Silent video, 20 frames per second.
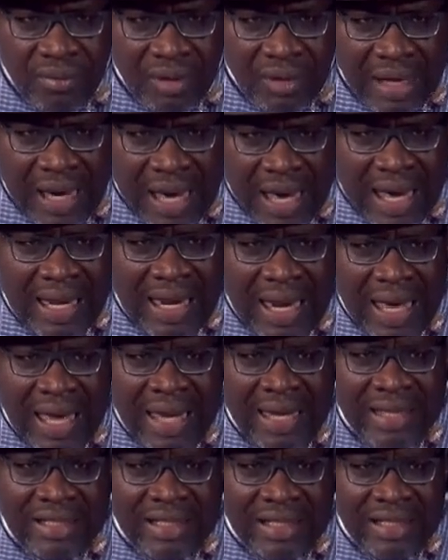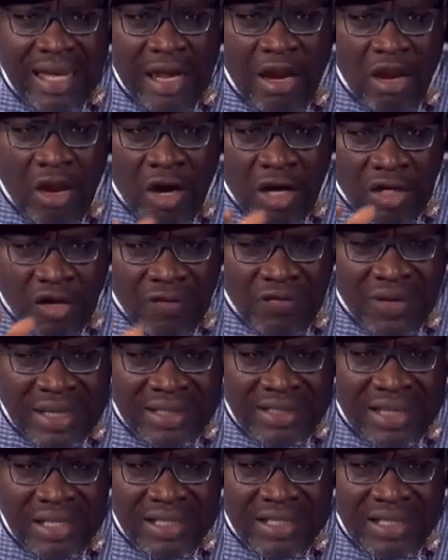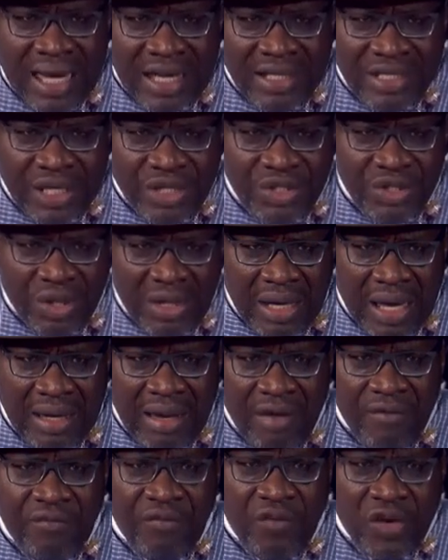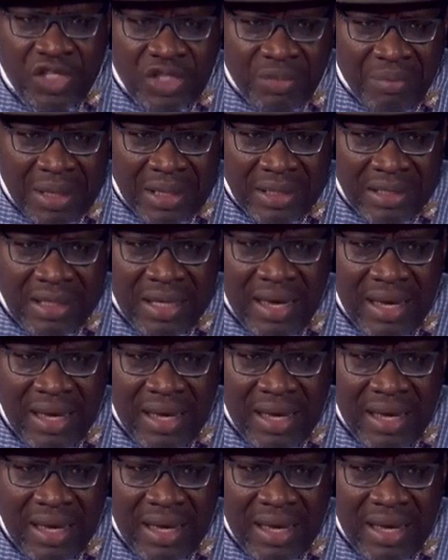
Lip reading: And I did a lot of that sensitization and enforcement